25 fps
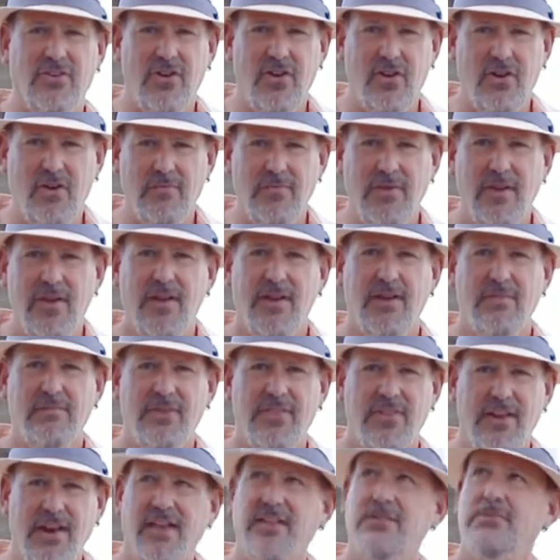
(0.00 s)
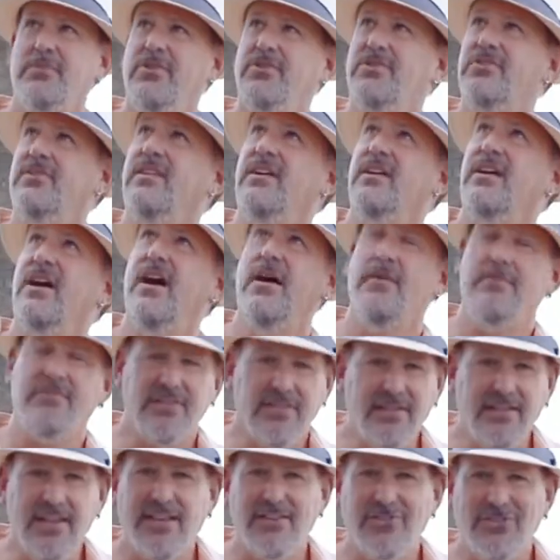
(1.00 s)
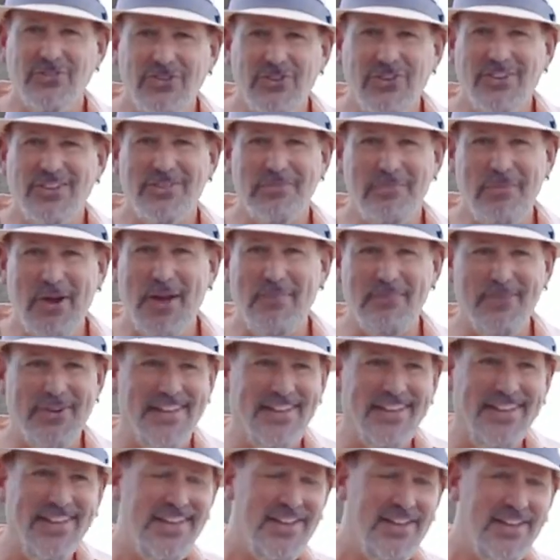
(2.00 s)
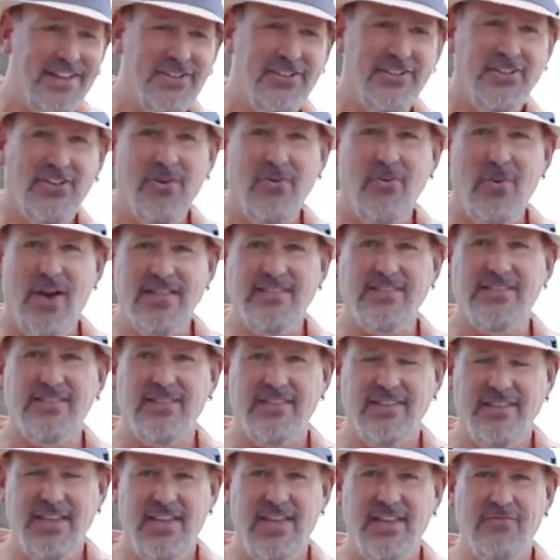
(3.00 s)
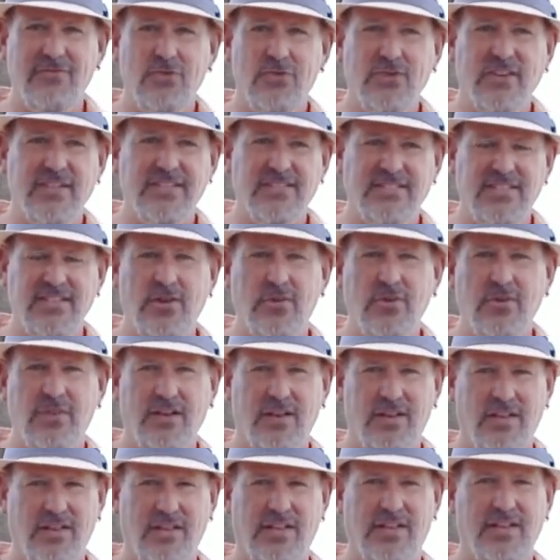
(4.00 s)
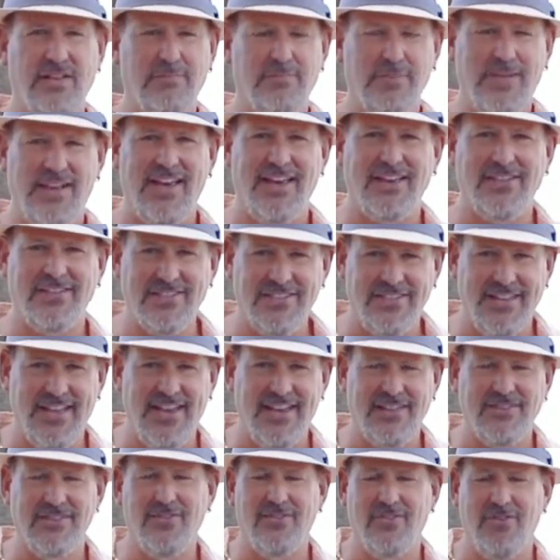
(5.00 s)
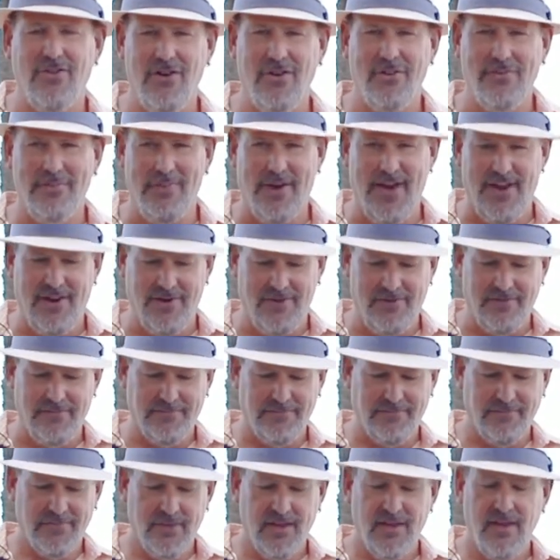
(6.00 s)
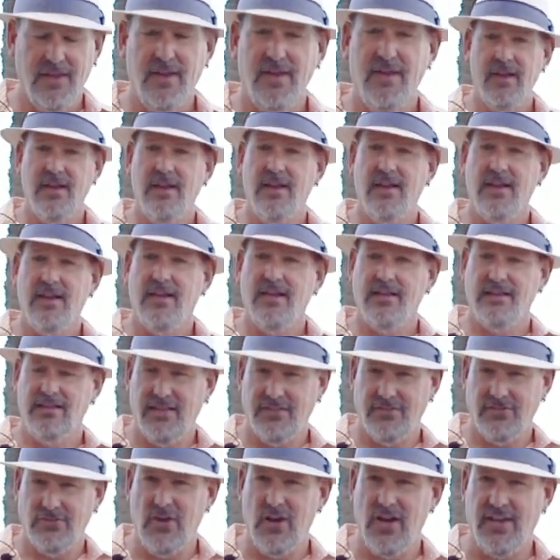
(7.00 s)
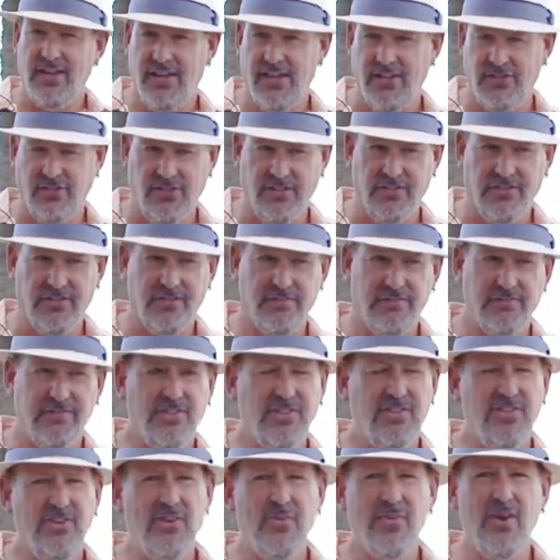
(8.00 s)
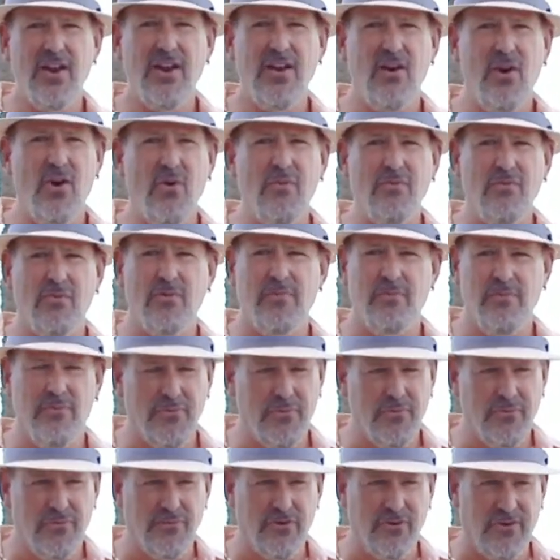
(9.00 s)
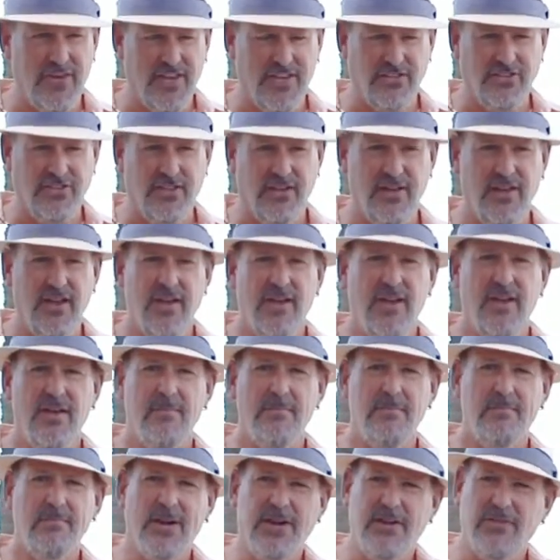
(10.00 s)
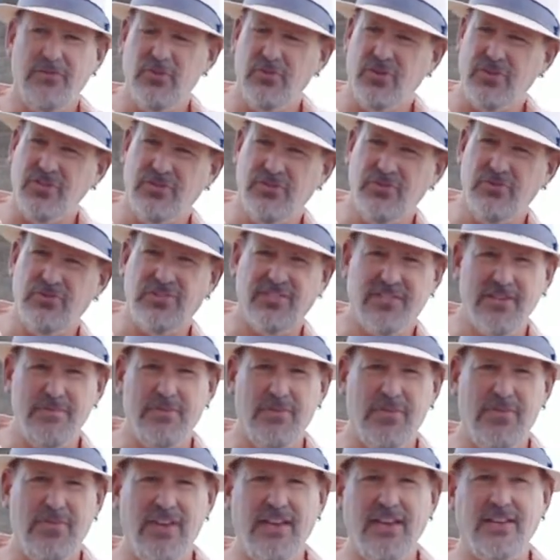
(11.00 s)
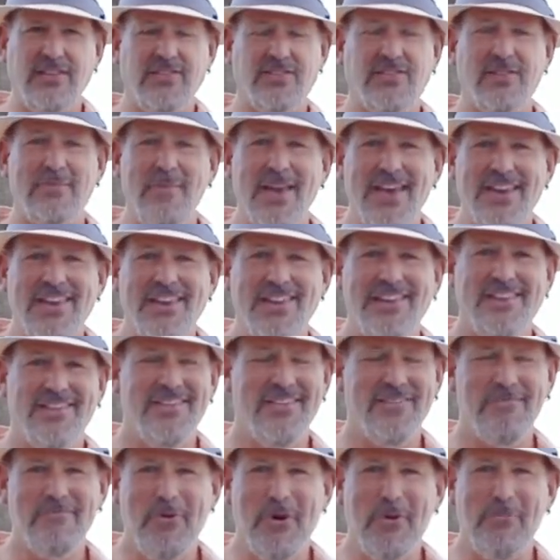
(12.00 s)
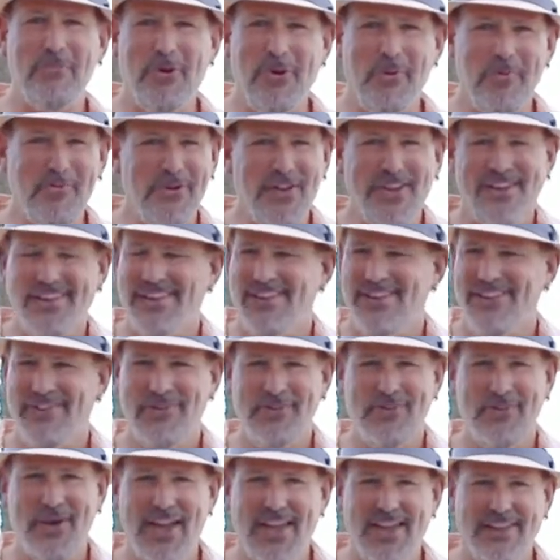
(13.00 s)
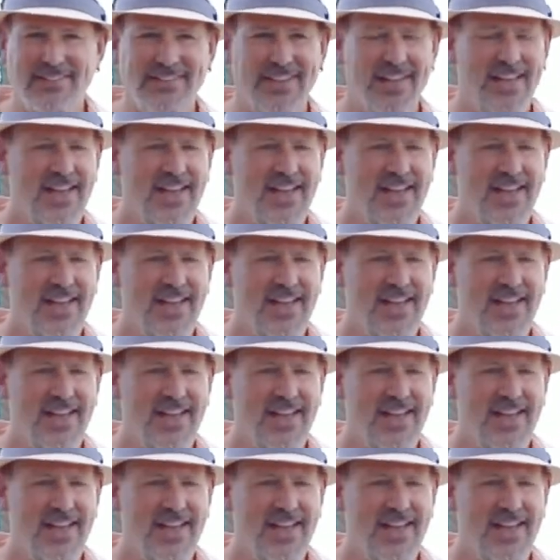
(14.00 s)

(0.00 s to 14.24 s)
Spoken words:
home, but the next person that comes and takes a look at the property, if you can deal with a clean blank slate, all the better. Let's talk kitchens. You don't want to over-improve your kitchen, but if you could do simple things to make it more appropriate, great.